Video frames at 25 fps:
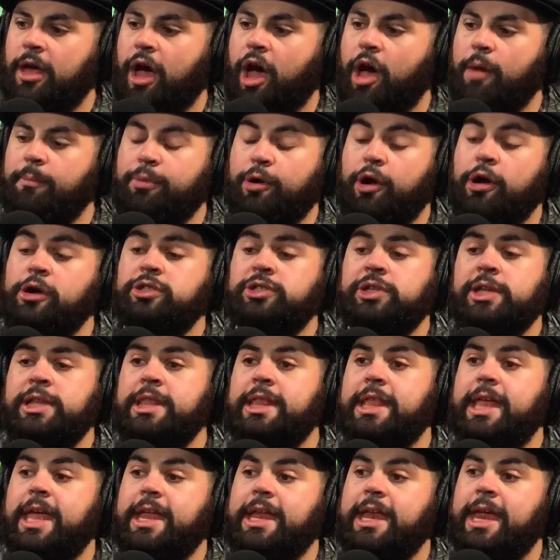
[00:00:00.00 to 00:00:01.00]
a
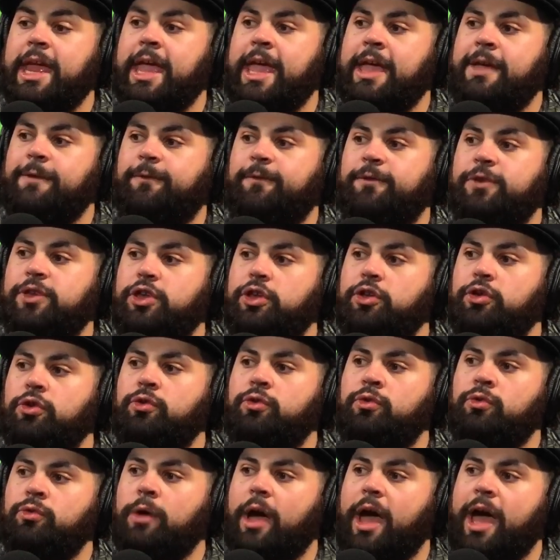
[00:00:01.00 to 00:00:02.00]
person that if
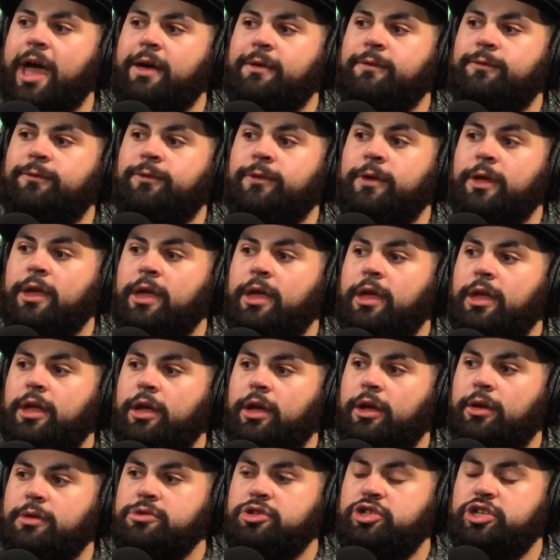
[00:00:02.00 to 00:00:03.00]
you have
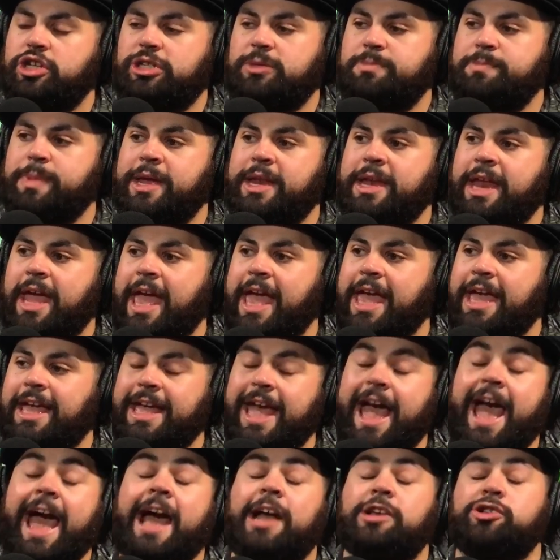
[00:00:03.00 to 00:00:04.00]
just been a
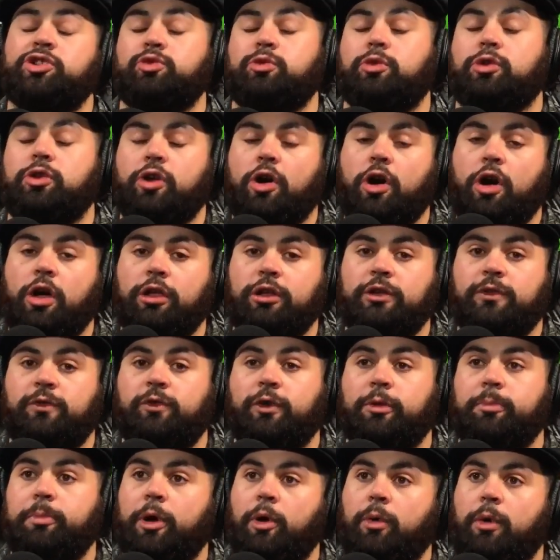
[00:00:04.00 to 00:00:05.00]
casual college
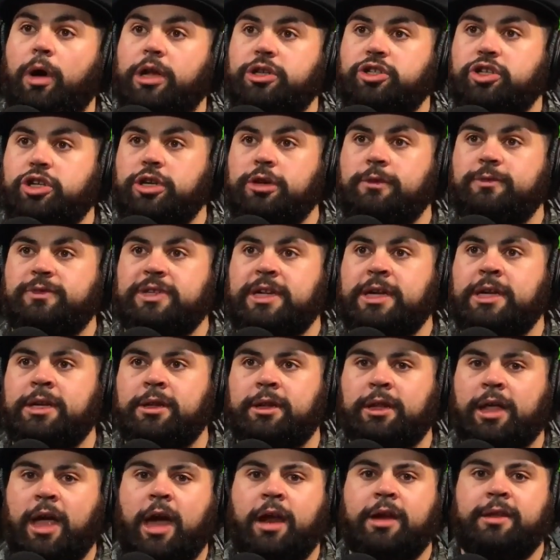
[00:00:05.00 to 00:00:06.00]
football watcher, you've seen a
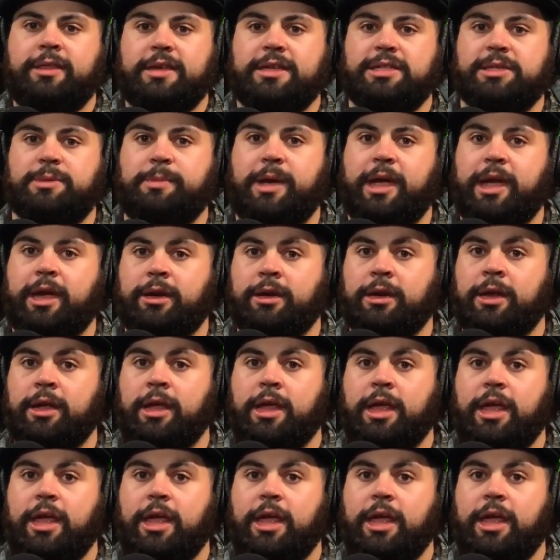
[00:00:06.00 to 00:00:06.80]
lot of this man.